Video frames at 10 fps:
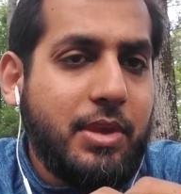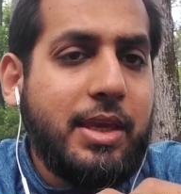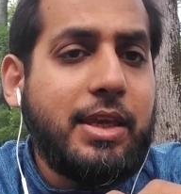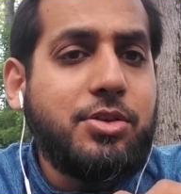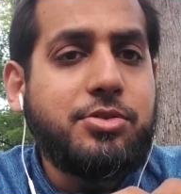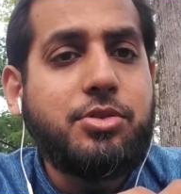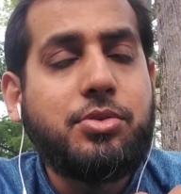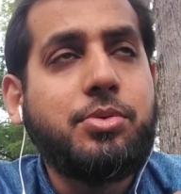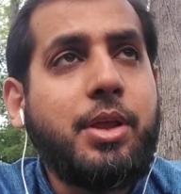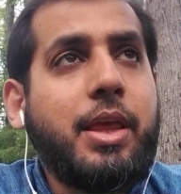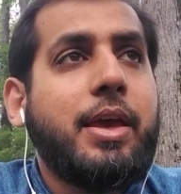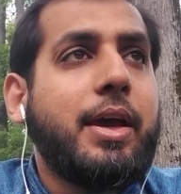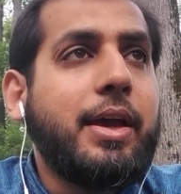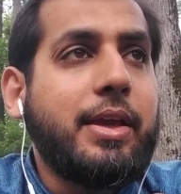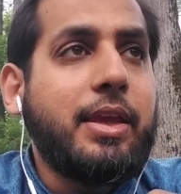He used to
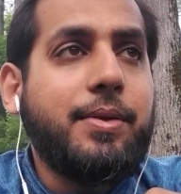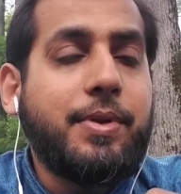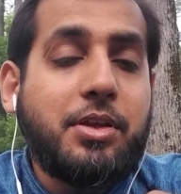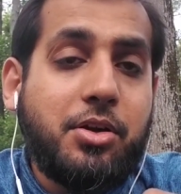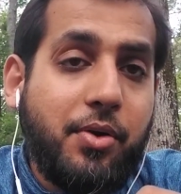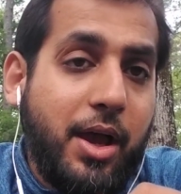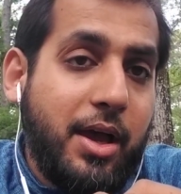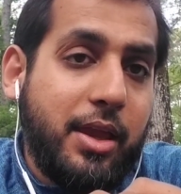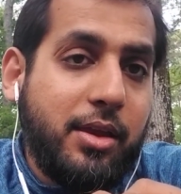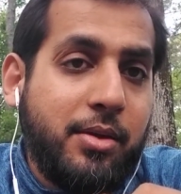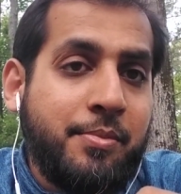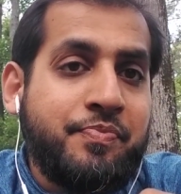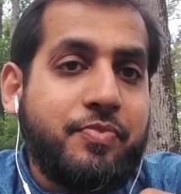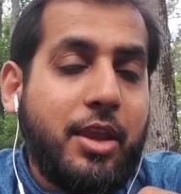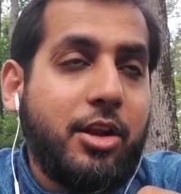even cry
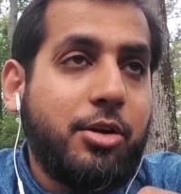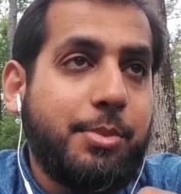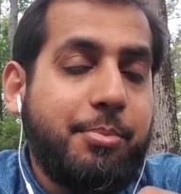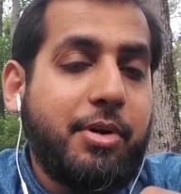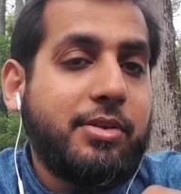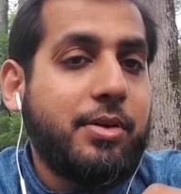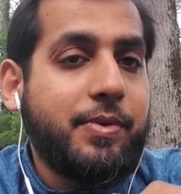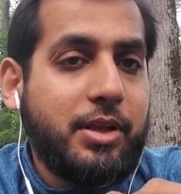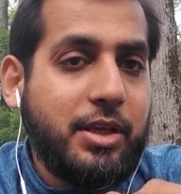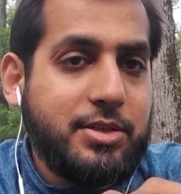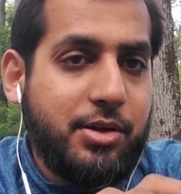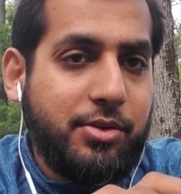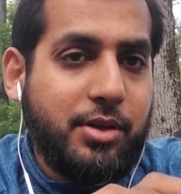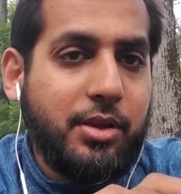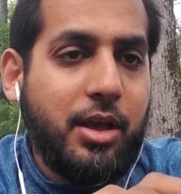in remembrance of Khadija
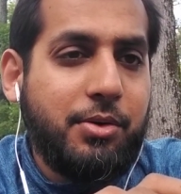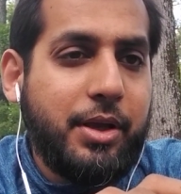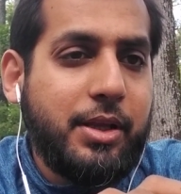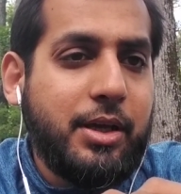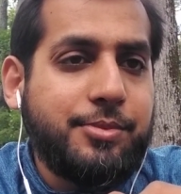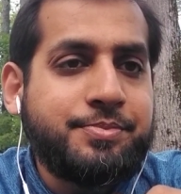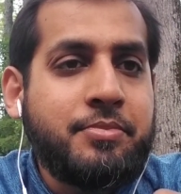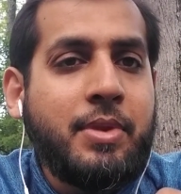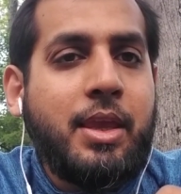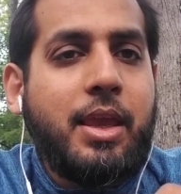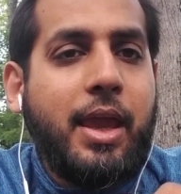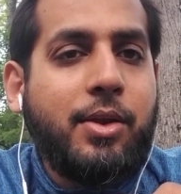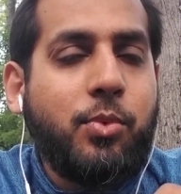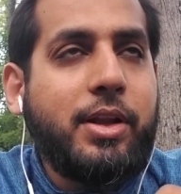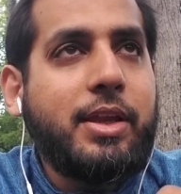radiallahu anha.
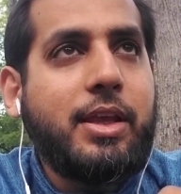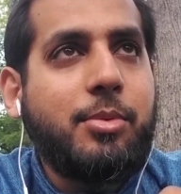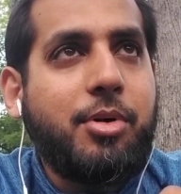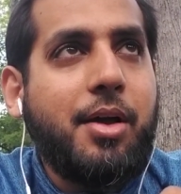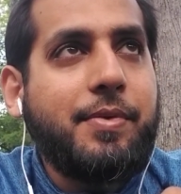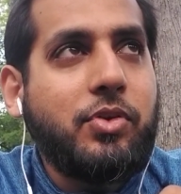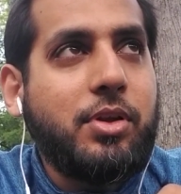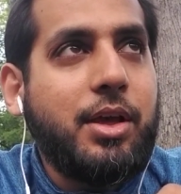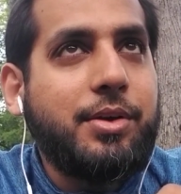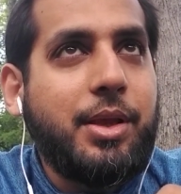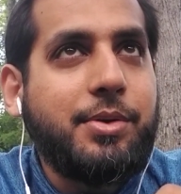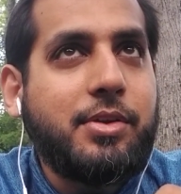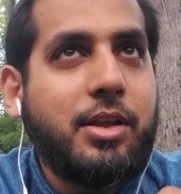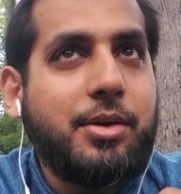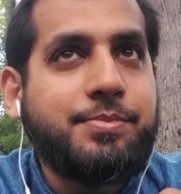And one day the Prophet sallallahu alaihi
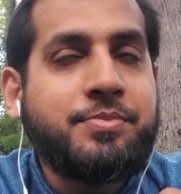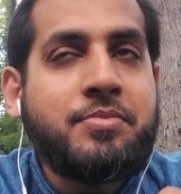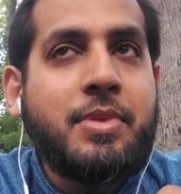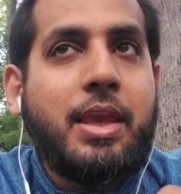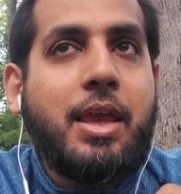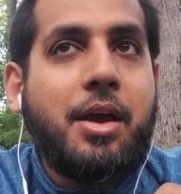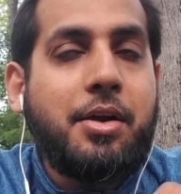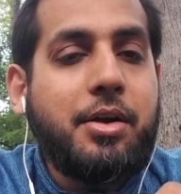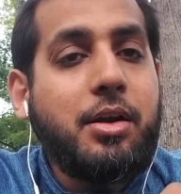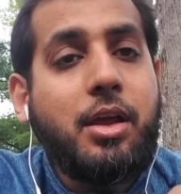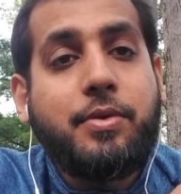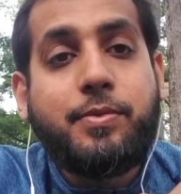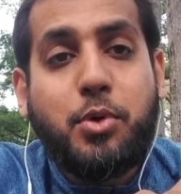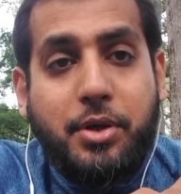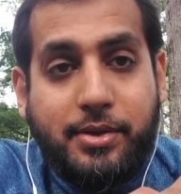wasallam heard a
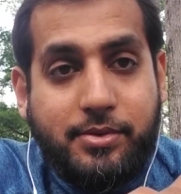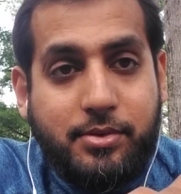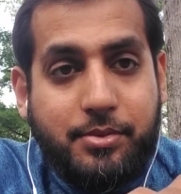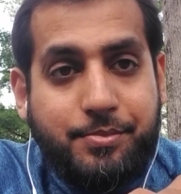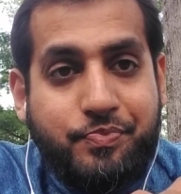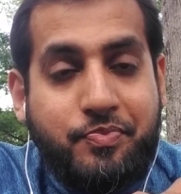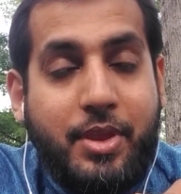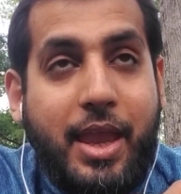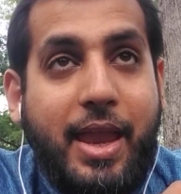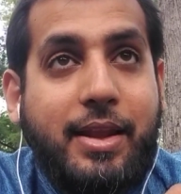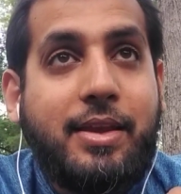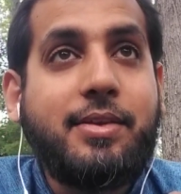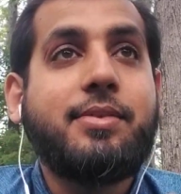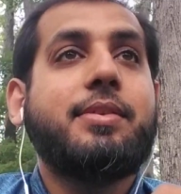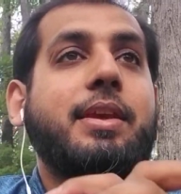voice, and
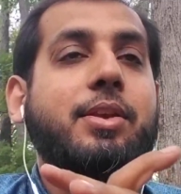his,